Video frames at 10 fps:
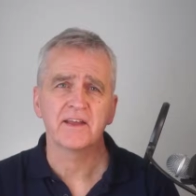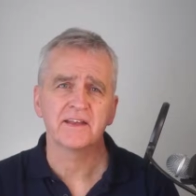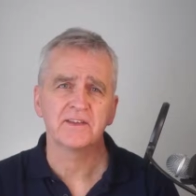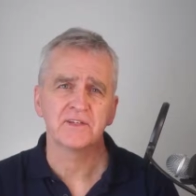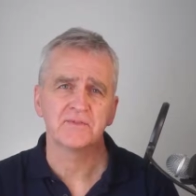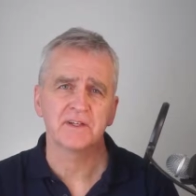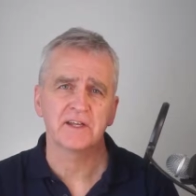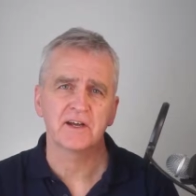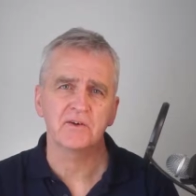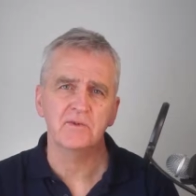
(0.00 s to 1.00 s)
In this
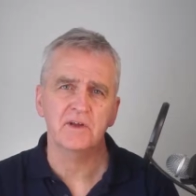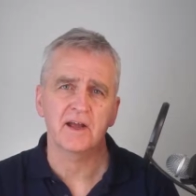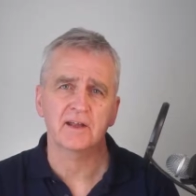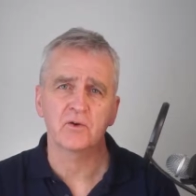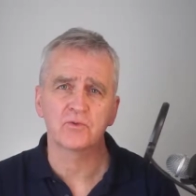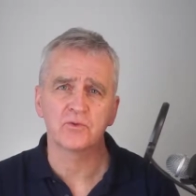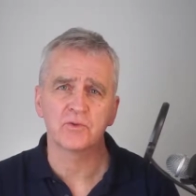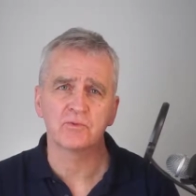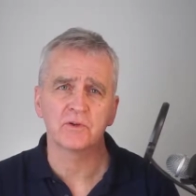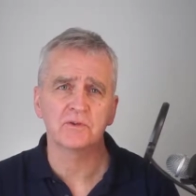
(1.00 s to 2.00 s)
video, I go through
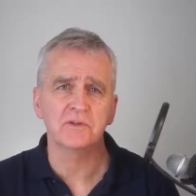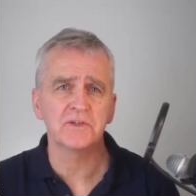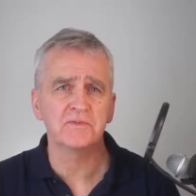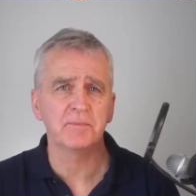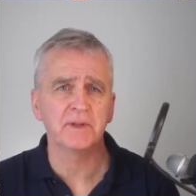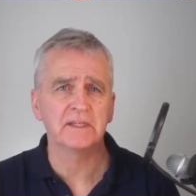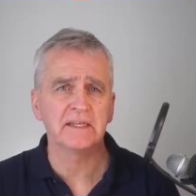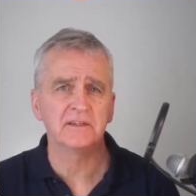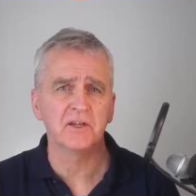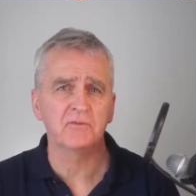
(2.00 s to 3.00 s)
the rules for
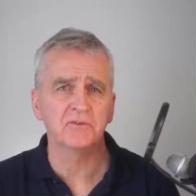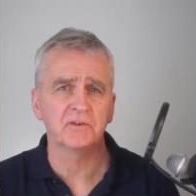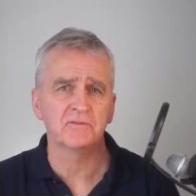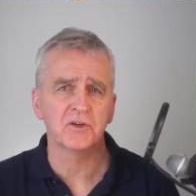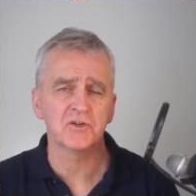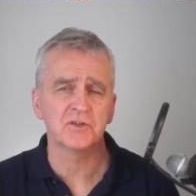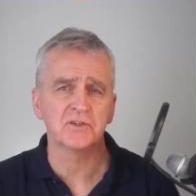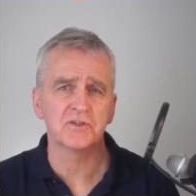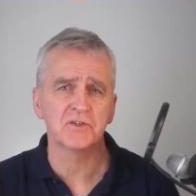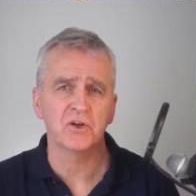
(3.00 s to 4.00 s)
building loft
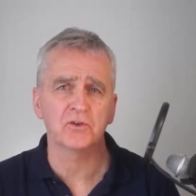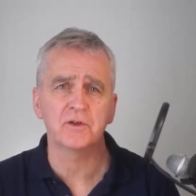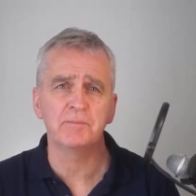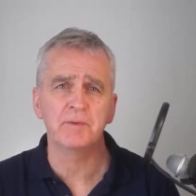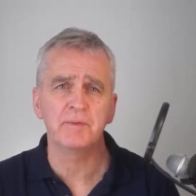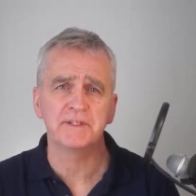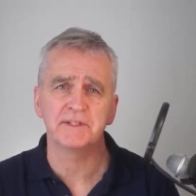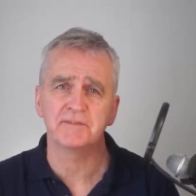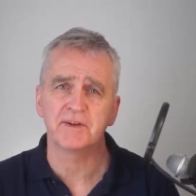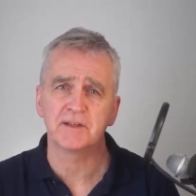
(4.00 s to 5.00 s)
conversions under
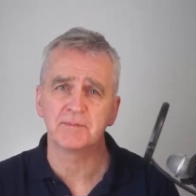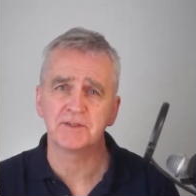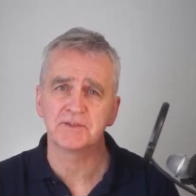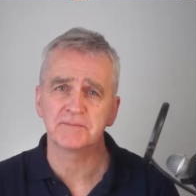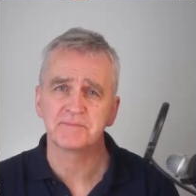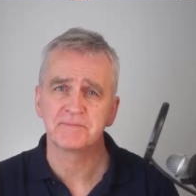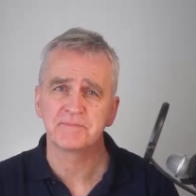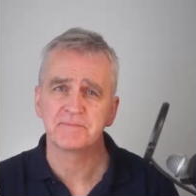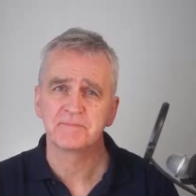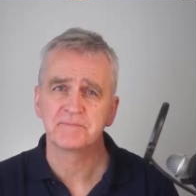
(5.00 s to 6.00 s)
permitted development.
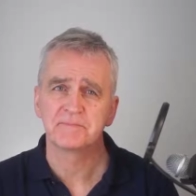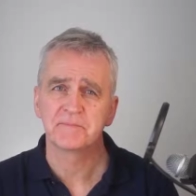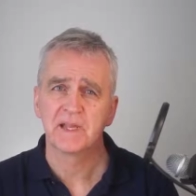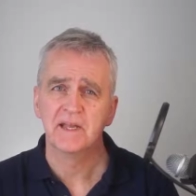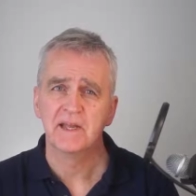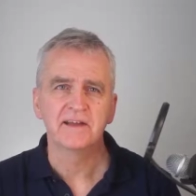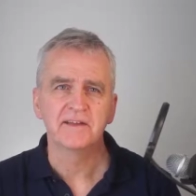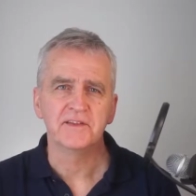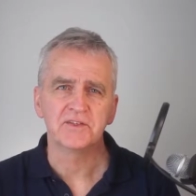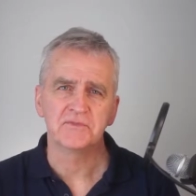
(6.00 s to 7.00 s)

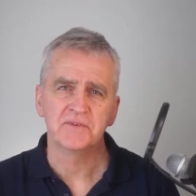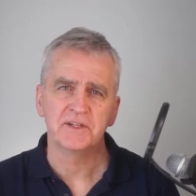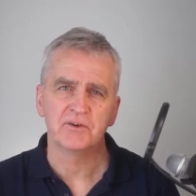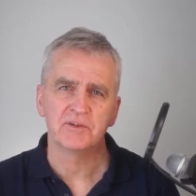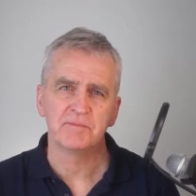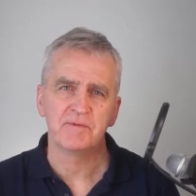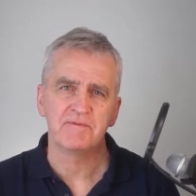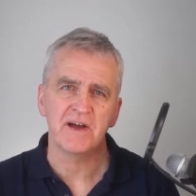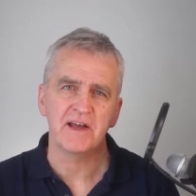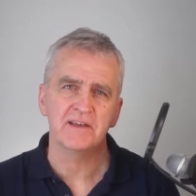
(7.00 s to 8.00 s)
This is video number
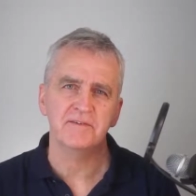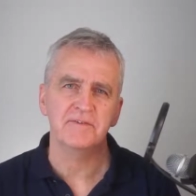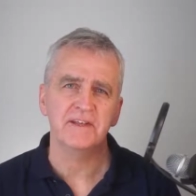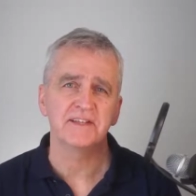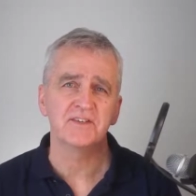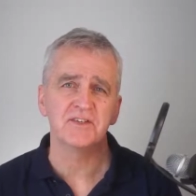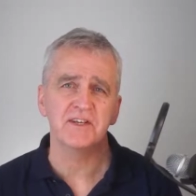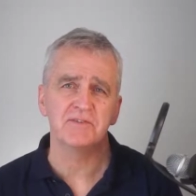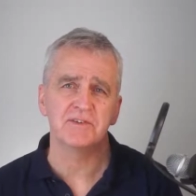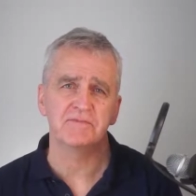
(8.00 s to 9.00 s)
5 in a
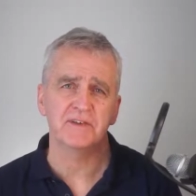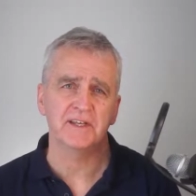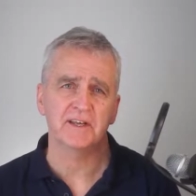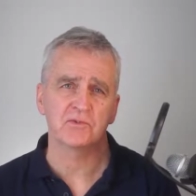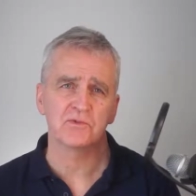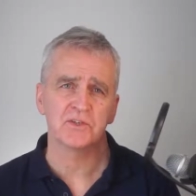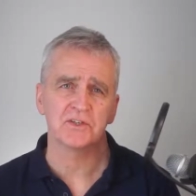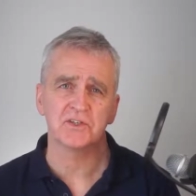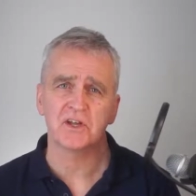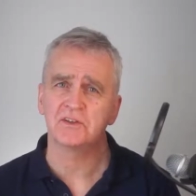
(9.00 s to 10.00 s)
series of videos
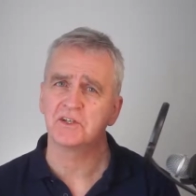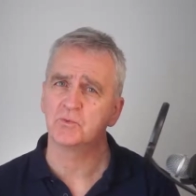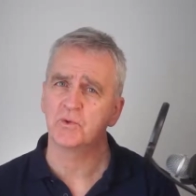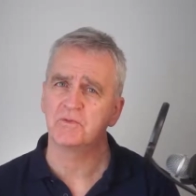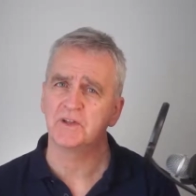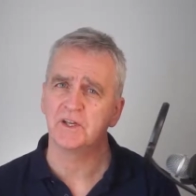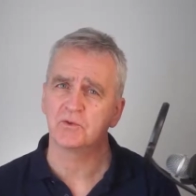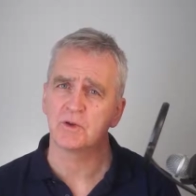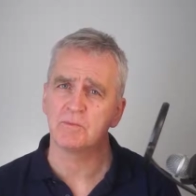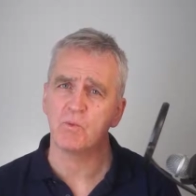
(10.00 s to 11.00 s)
that started with
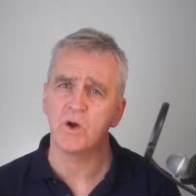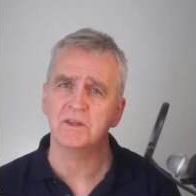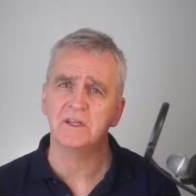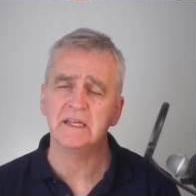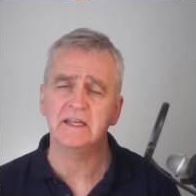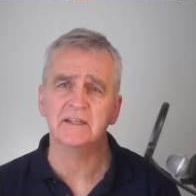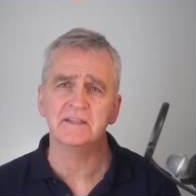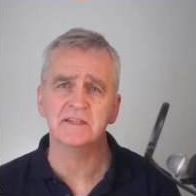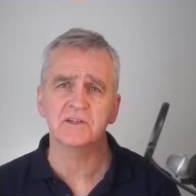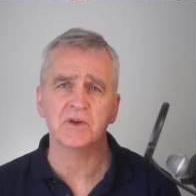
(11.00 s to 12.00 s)
video number 1,
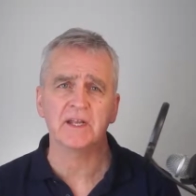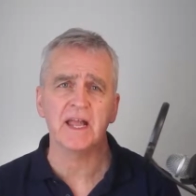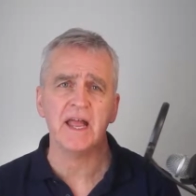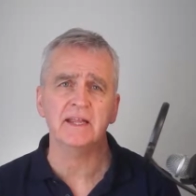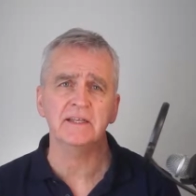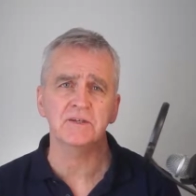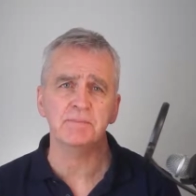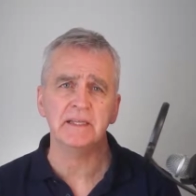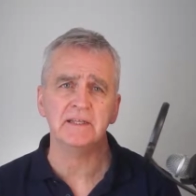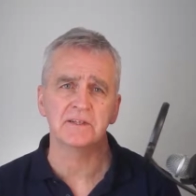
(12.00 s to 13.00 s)
considering
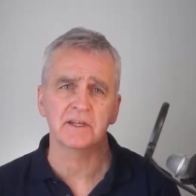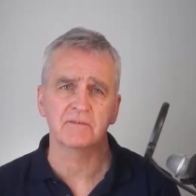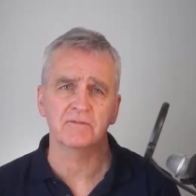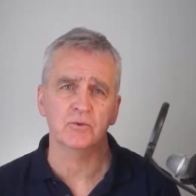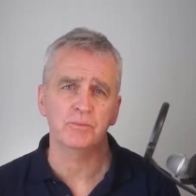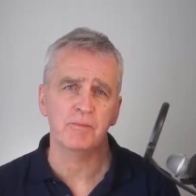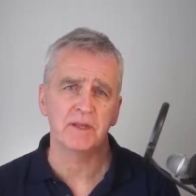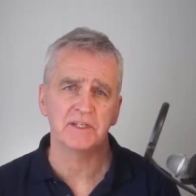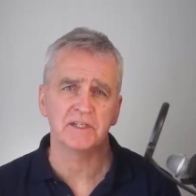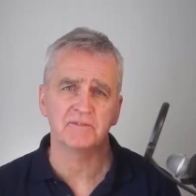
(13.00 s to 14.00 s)
eligibility for
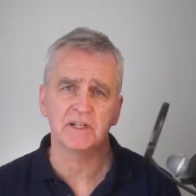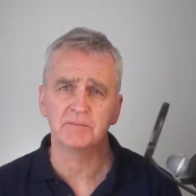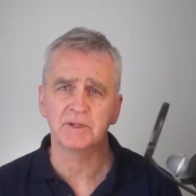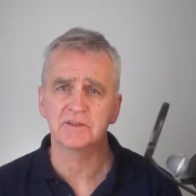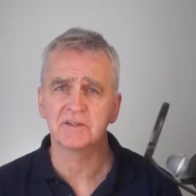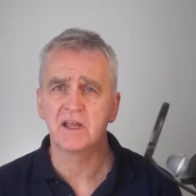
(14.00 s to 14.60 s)
permitted development.